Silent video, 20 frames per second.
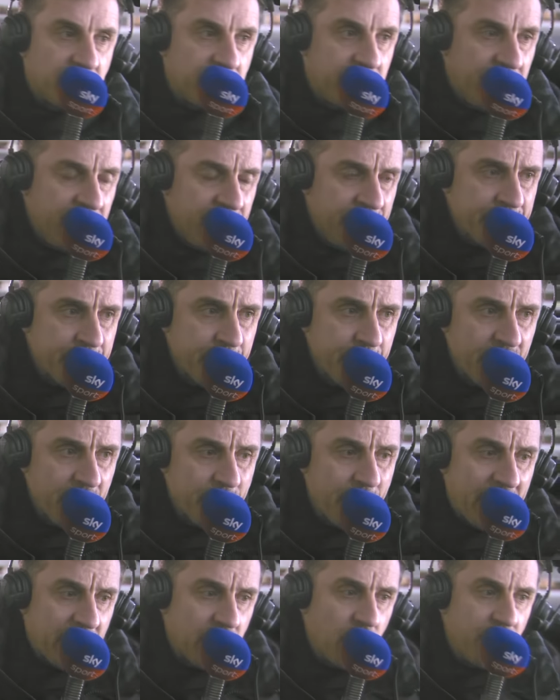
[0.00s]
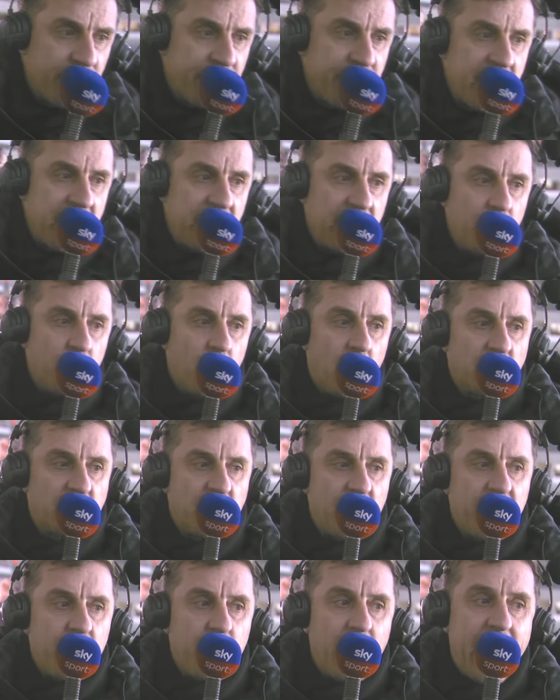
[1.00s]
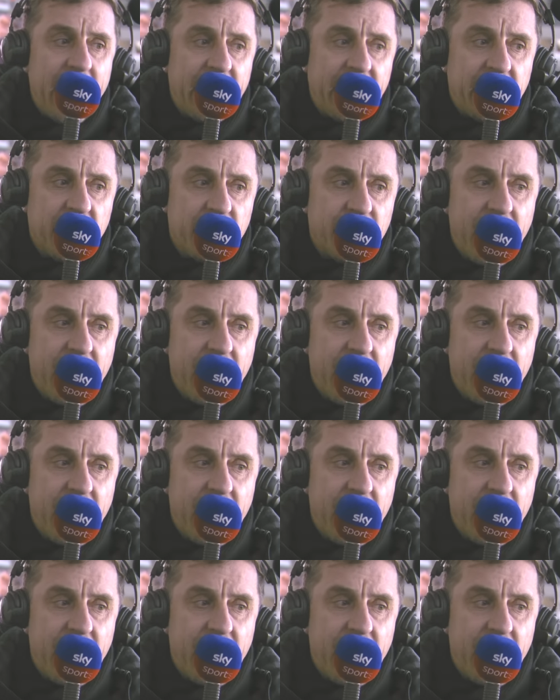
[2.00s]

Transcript: And my gut feeling was that they were hanging